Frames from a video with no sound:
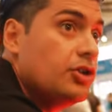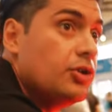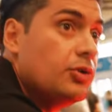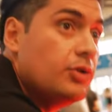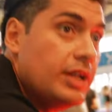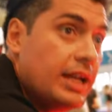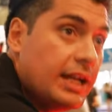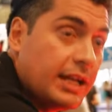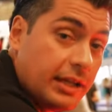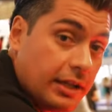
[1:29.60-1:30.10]

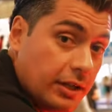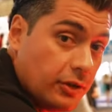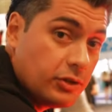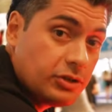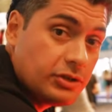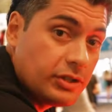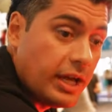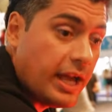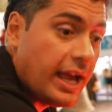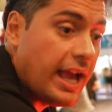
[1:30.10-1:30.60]
unique,
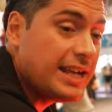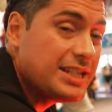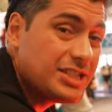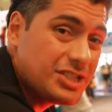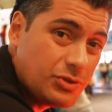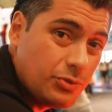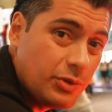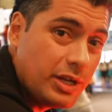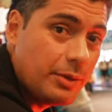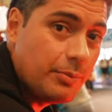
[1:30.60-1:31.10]
looks
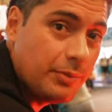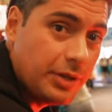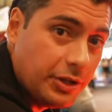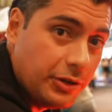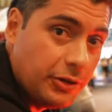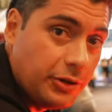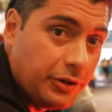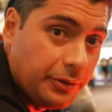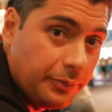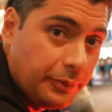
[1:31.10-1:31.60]
extremely
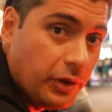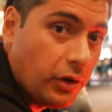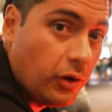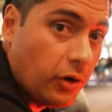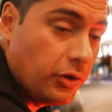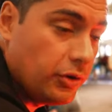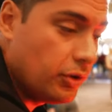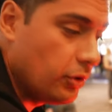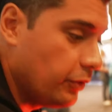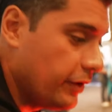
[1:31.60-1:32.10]
good
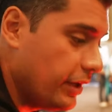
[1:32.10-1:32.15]
on your